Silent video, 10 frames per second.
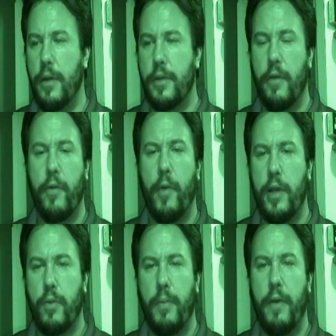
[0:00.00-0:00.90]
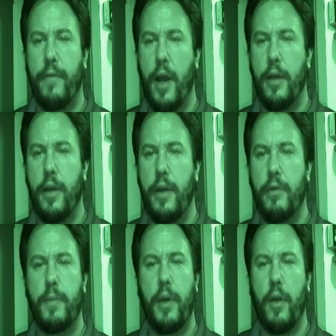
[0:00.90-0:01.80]
His civil rights were being violated. He
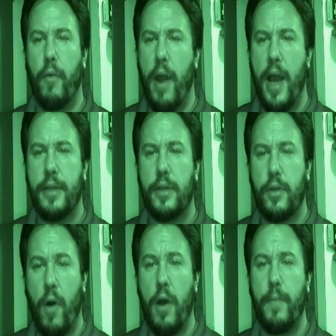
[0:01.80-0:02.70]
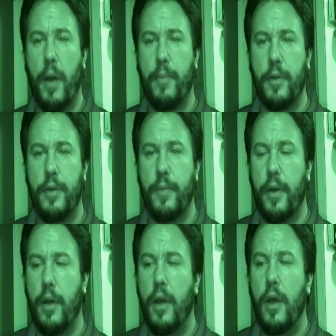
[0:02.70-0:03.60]
was being harassed, stalked by
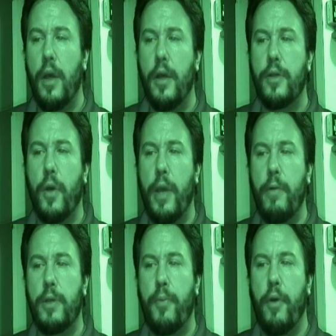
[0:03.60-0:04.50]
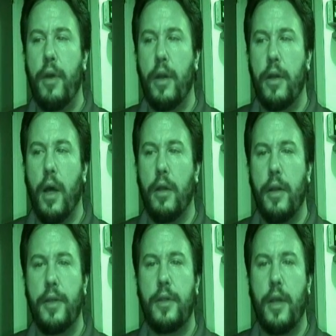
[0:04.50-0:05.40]
policemen. So he was putting a
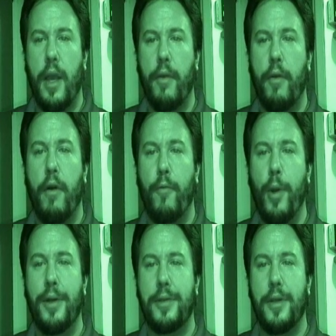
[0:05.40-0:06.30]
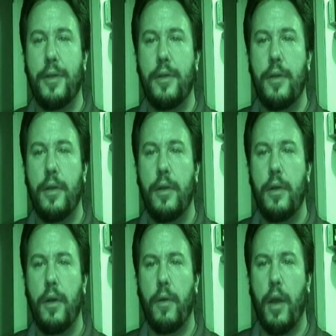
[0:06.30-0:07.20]
list together of witnesses,
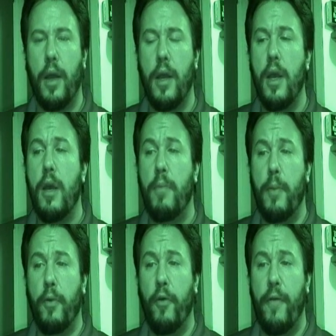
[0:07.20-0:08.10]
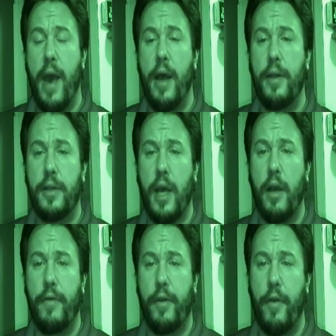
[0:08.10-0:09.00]
okay? People who have had these
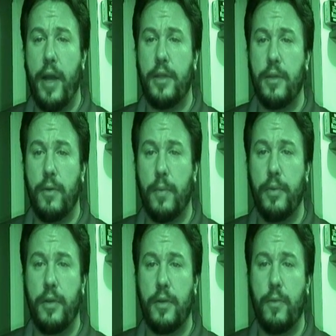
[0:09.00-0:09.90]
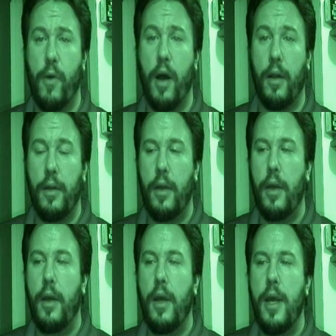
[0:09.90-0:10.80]
kind of interactions with the police as well.
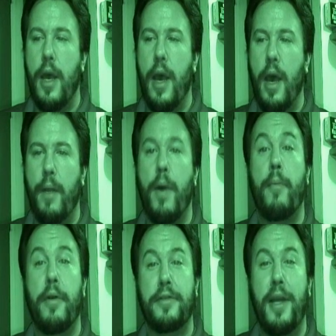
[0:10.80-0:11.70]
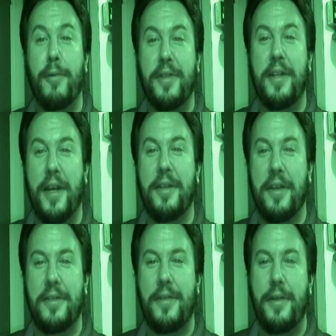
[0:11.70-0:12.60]
And my brother's name was on that
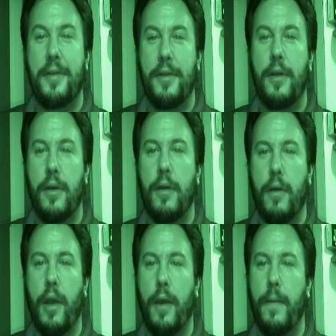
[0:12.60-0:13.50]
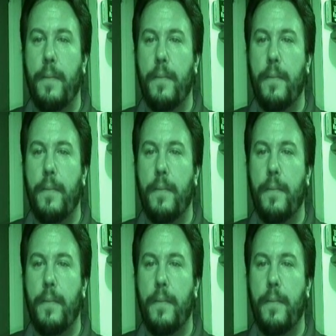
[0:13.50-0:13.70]
list, okay?